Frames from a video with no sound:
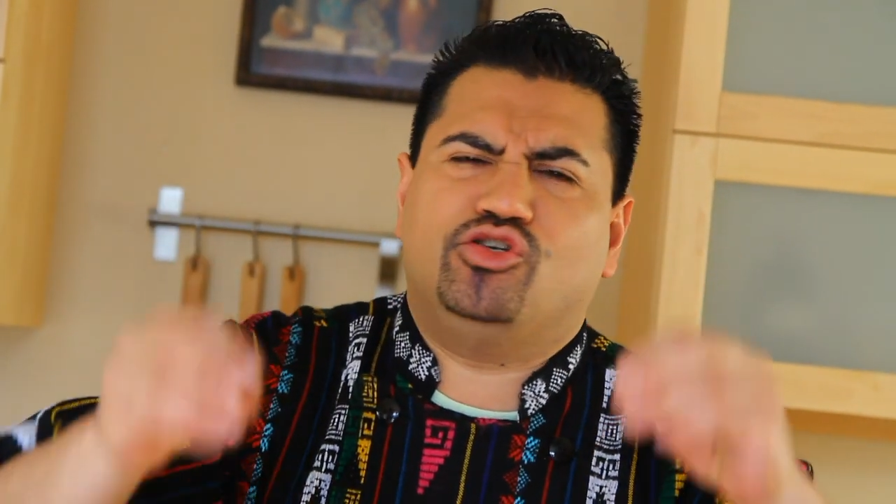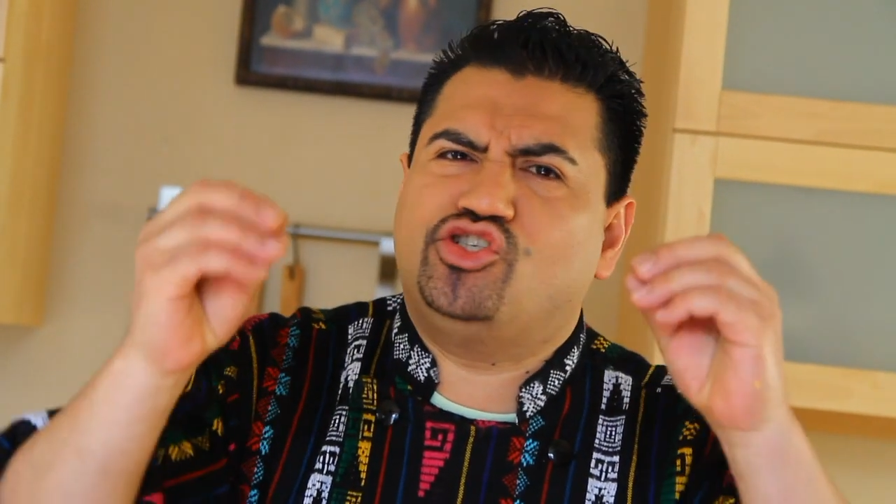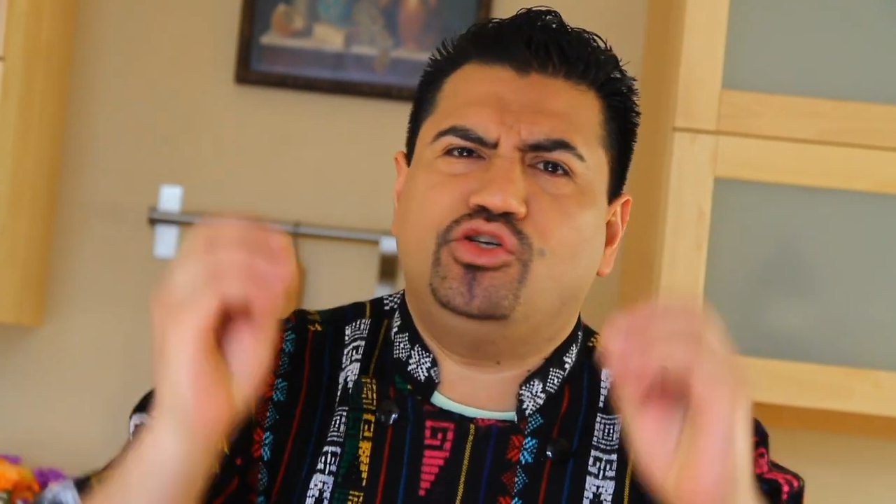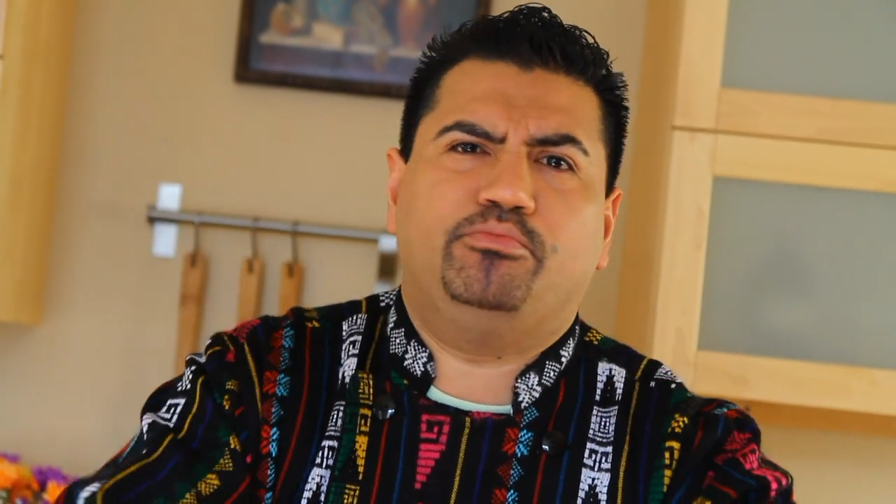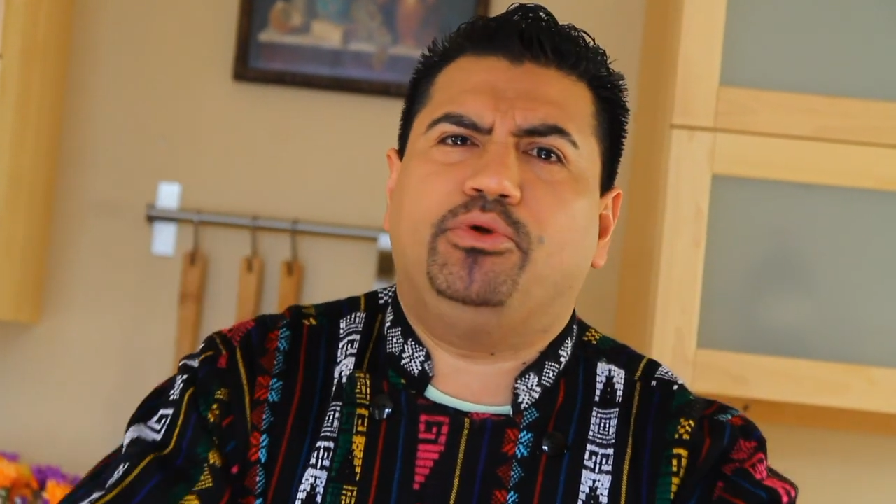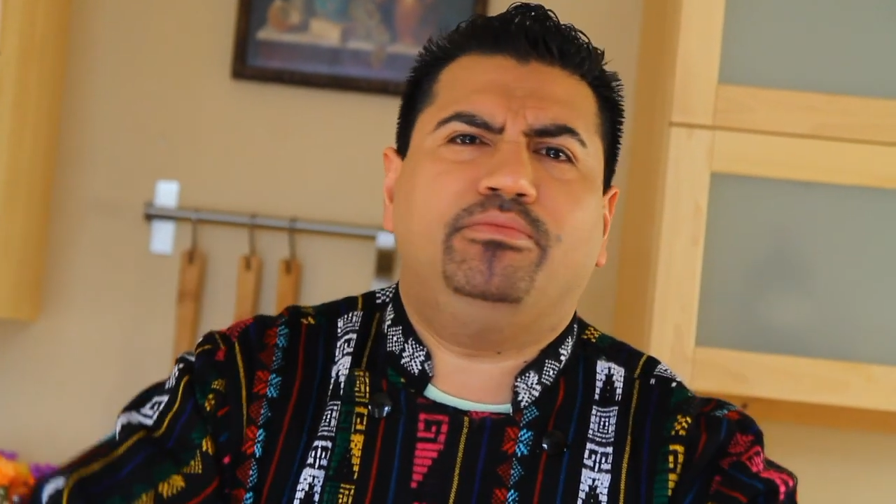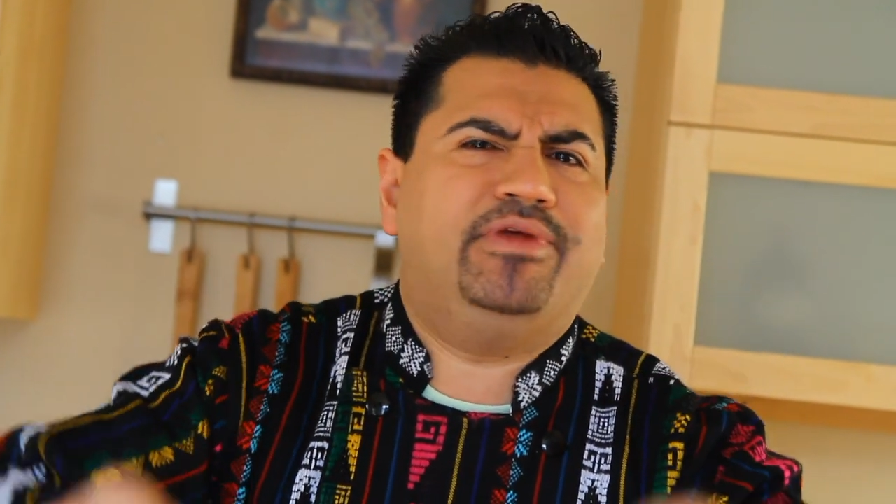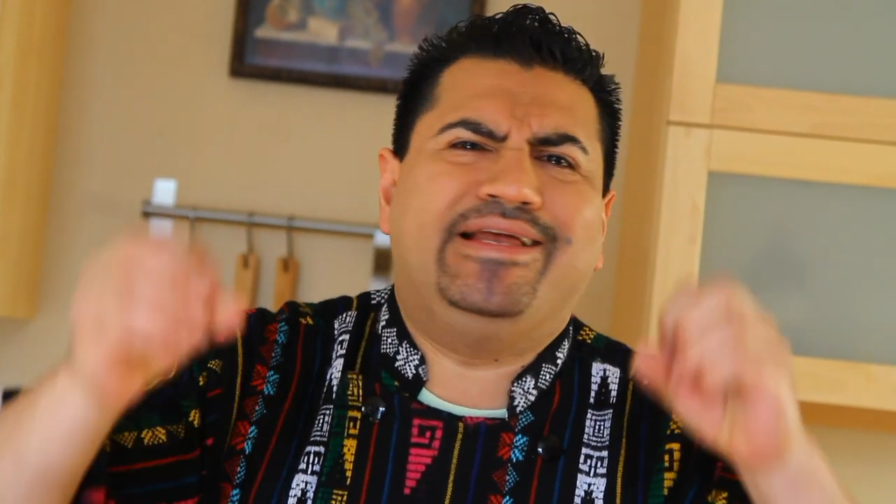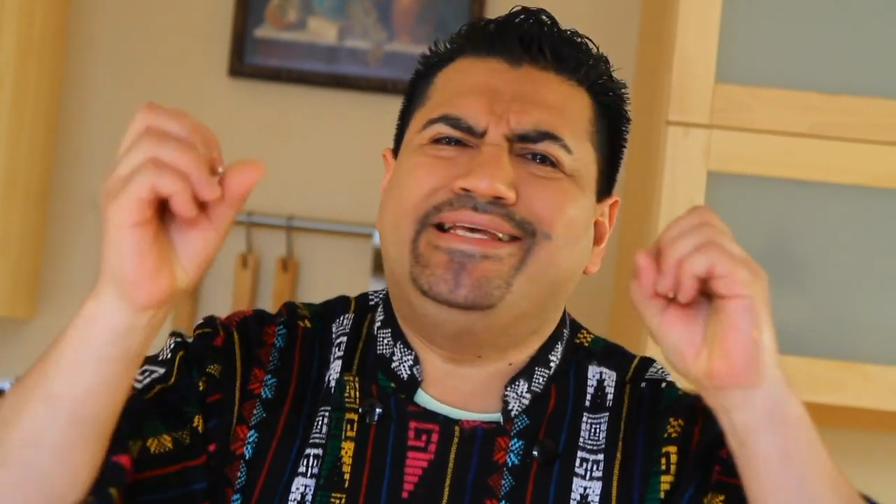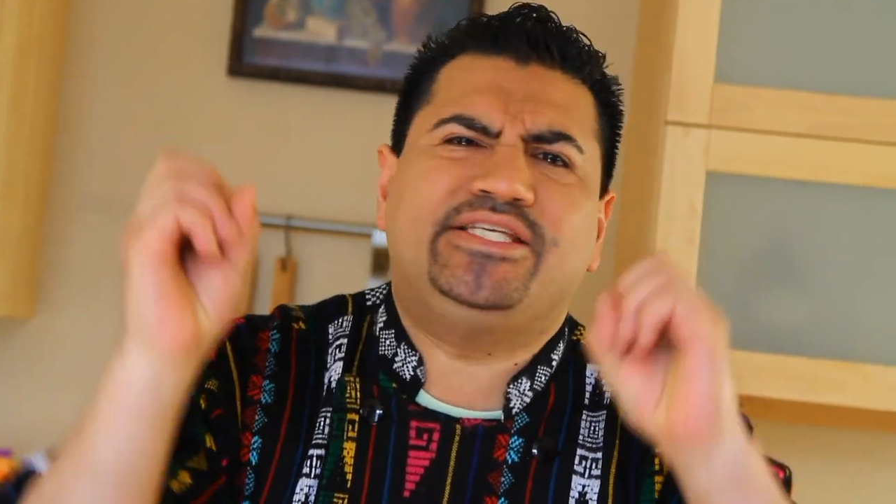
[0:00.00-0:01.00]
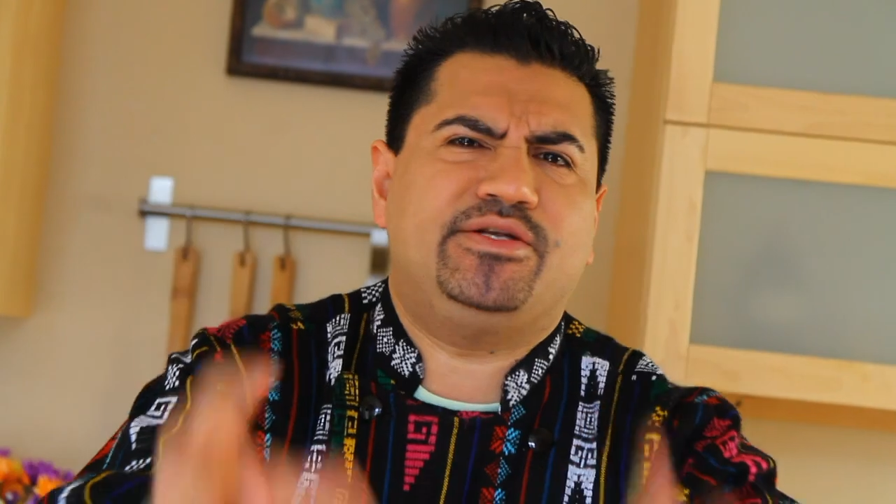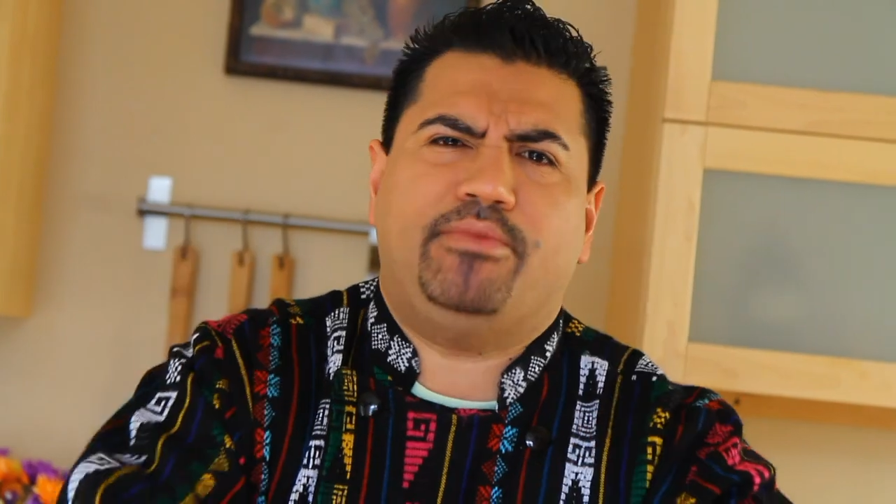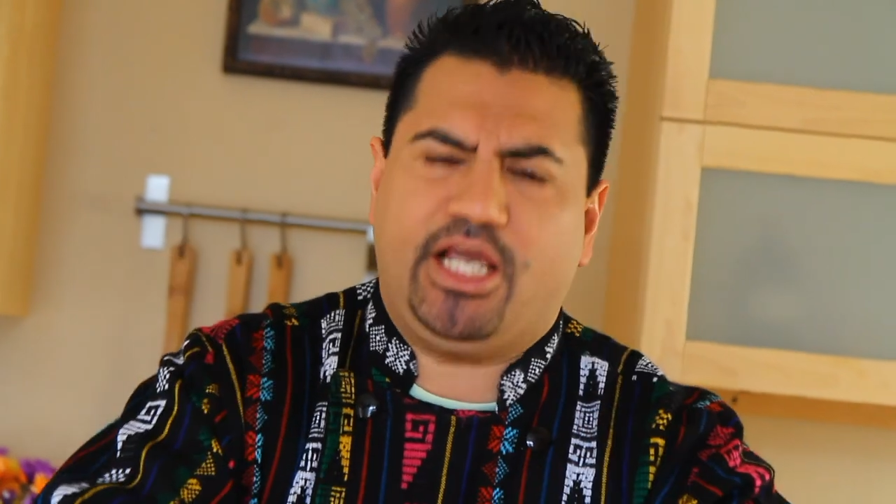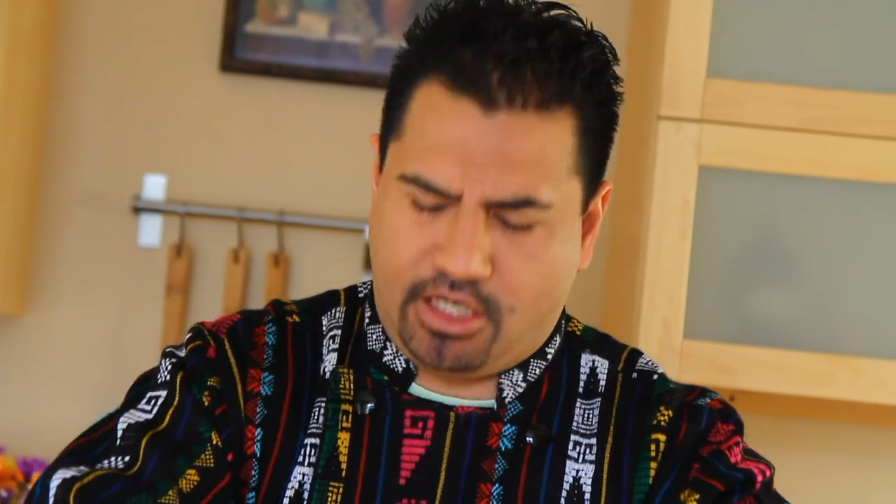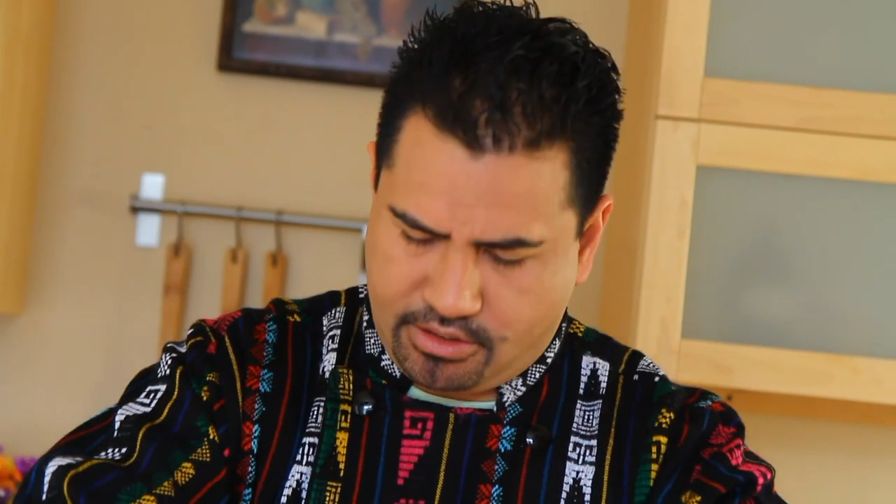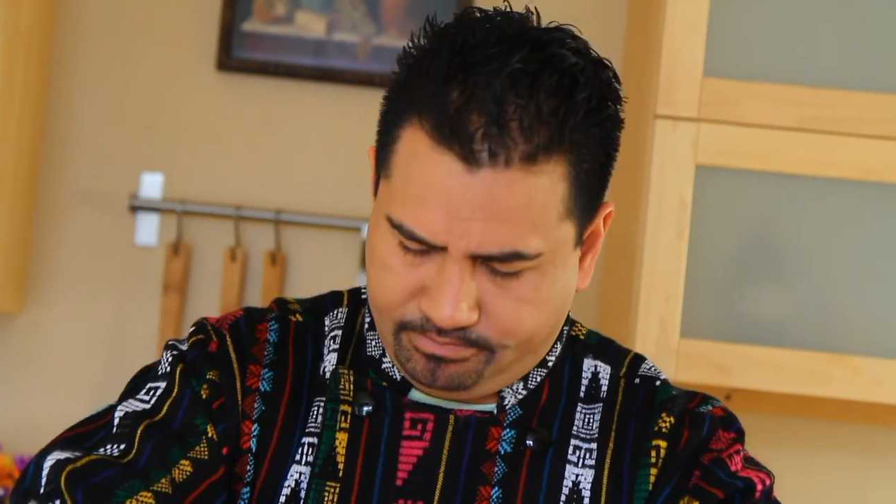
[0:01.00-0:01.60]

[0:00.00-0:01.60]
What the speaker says: They're simple and easy to make.